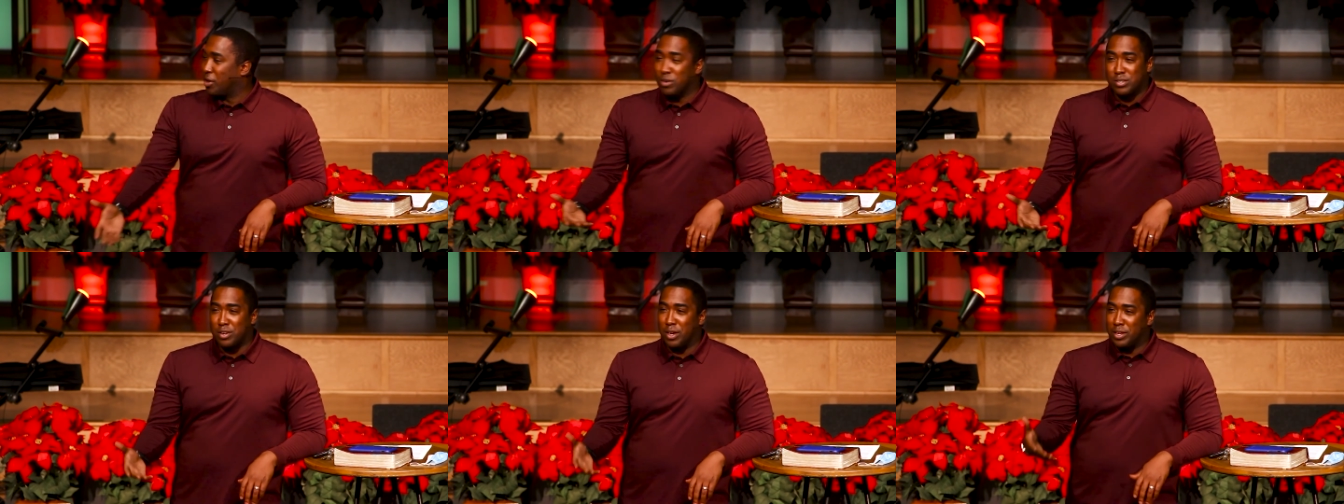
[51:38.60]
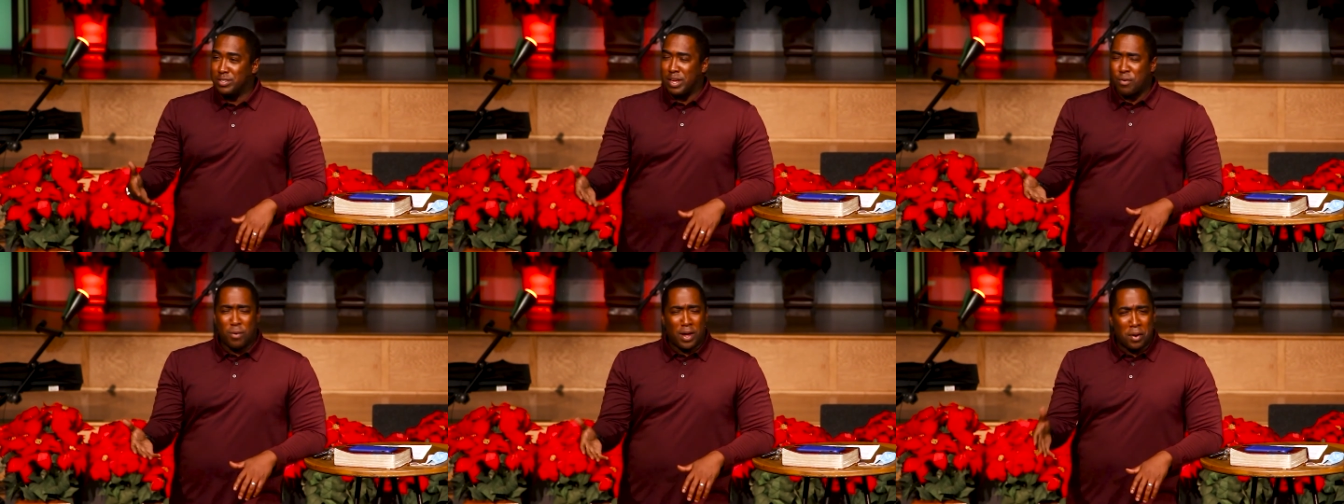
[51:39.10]
so, so and you
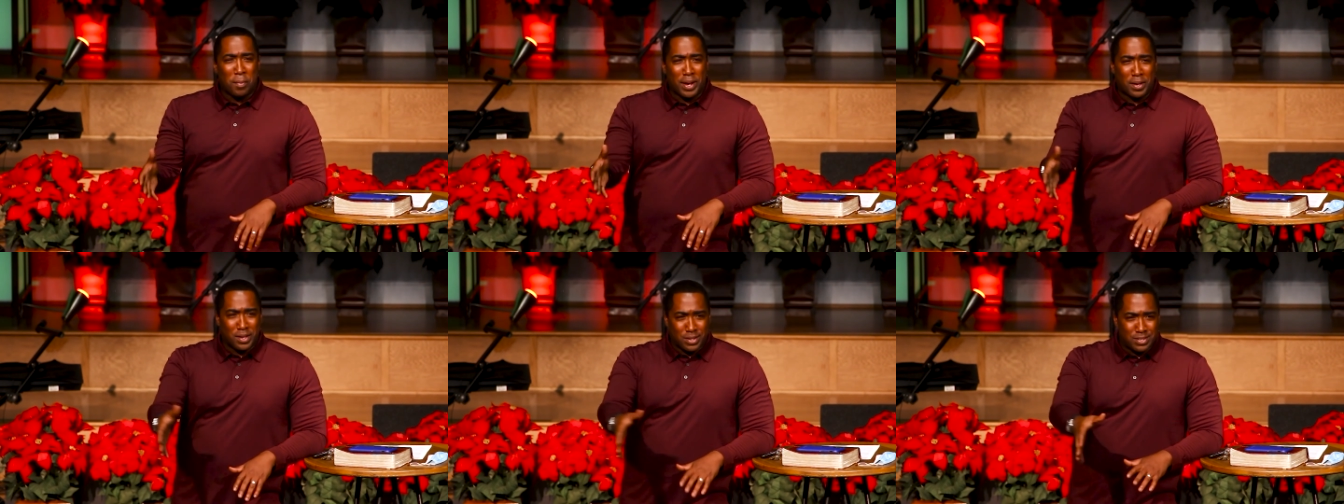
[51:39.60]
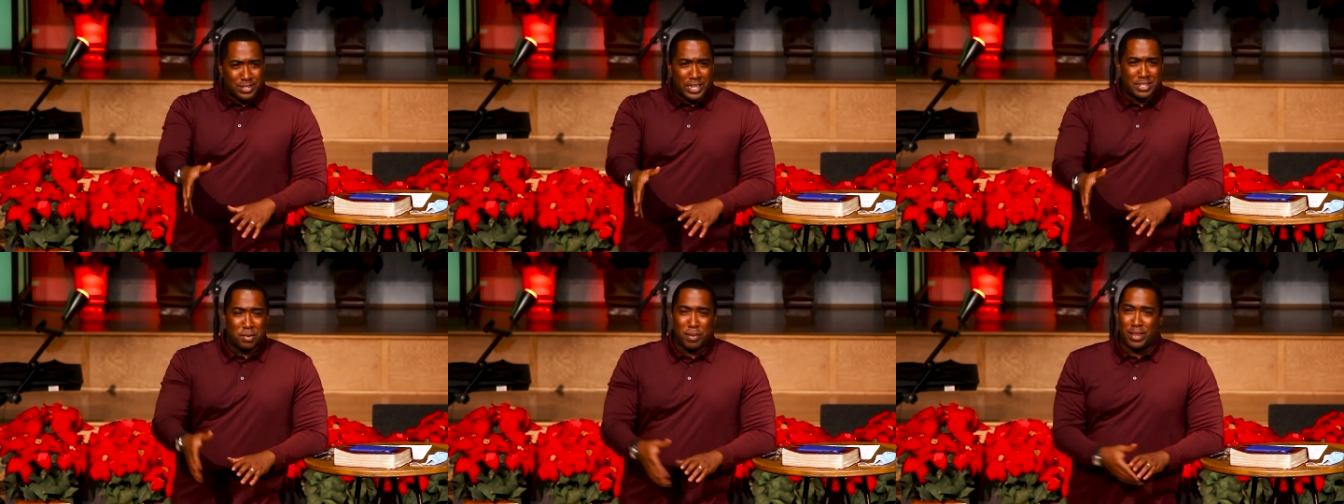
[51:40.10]
say, well, why do I make a
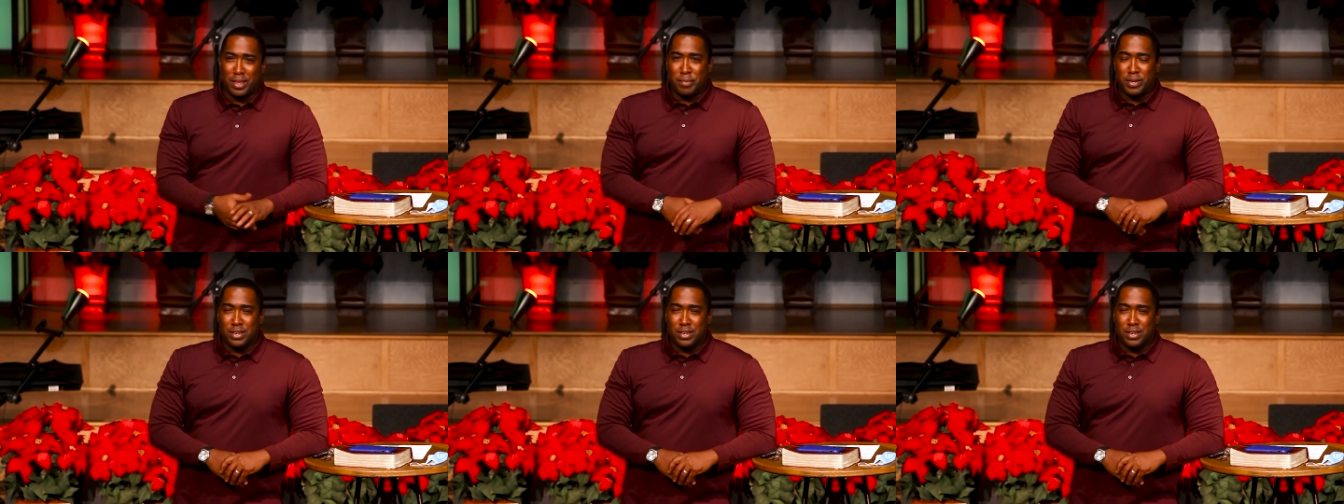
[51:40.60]
distinction about that?